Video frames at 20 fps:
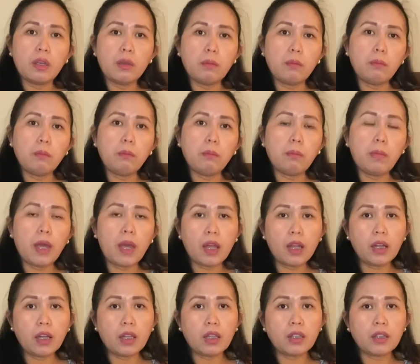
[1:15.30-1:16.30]

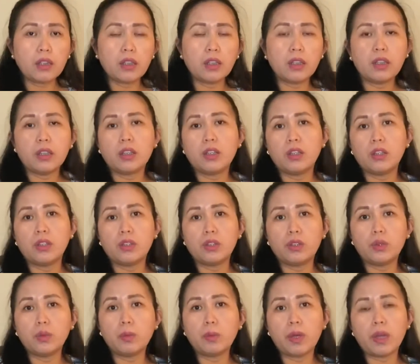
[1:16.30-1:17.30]
mail it
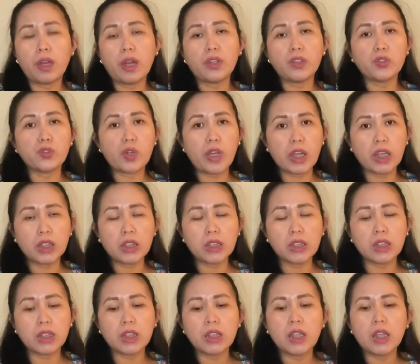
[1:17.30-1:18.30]
to my address.
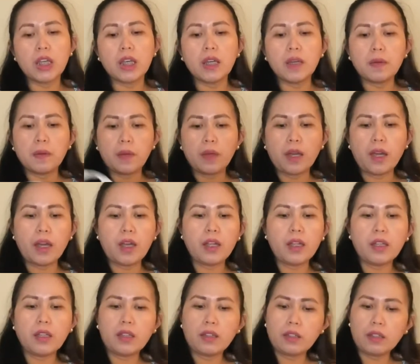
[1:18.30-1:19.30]

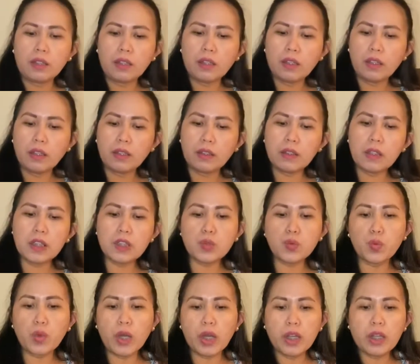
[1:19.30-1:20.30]
And this
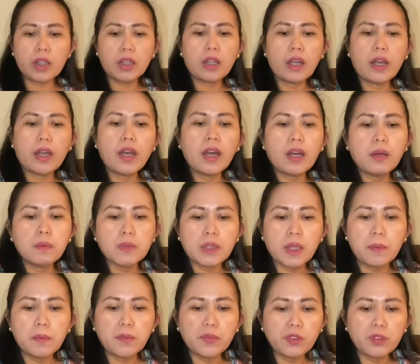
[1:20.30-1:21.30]
one, I have
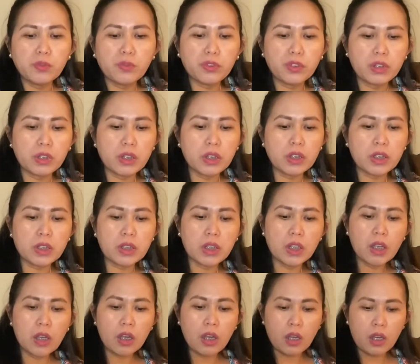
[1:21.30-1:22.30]
sample for this
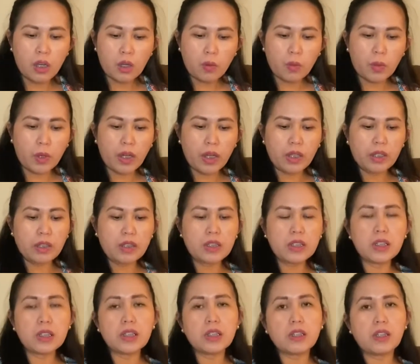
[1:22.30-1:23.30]
one. This
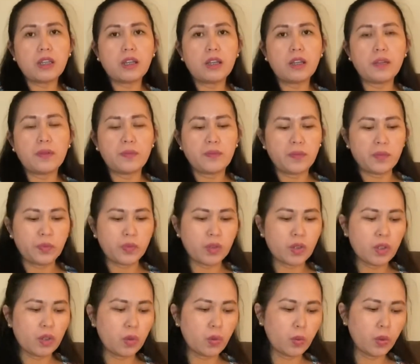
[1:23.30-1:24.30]
is the
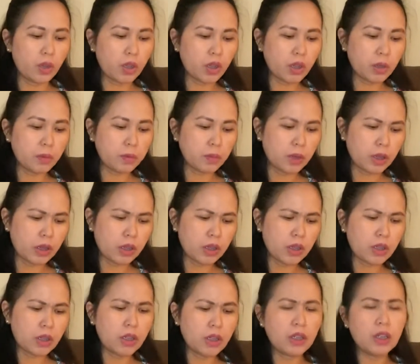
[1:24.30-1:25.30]
welcome kit
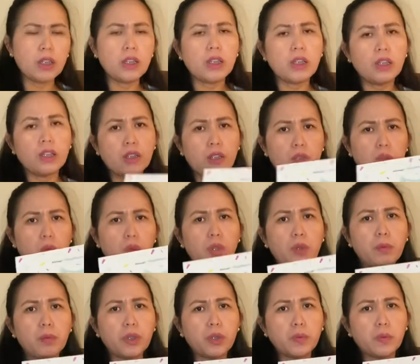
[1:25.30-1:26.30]
that
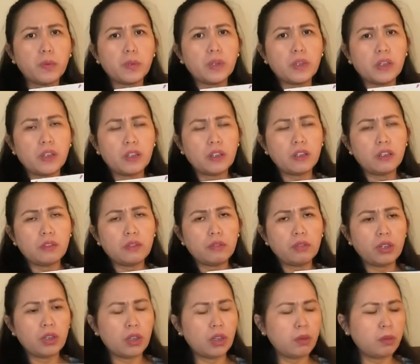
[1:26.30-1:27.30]
Walmart will give,
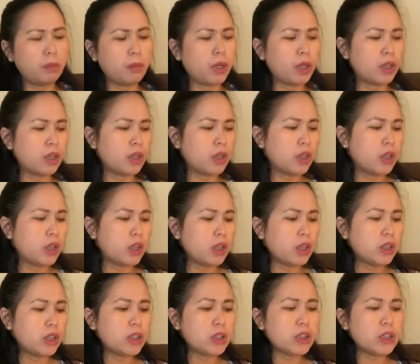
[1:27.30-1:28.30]
but
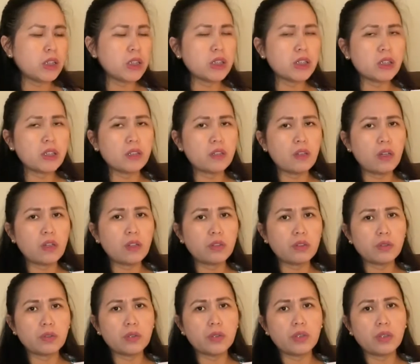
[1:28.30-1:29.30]
this is the
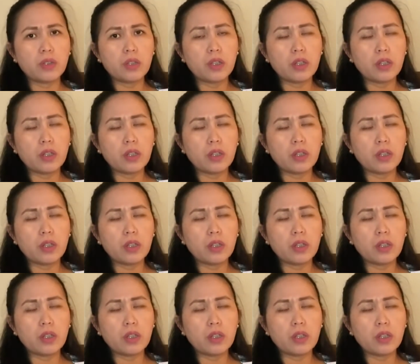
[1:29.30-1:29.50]
doctor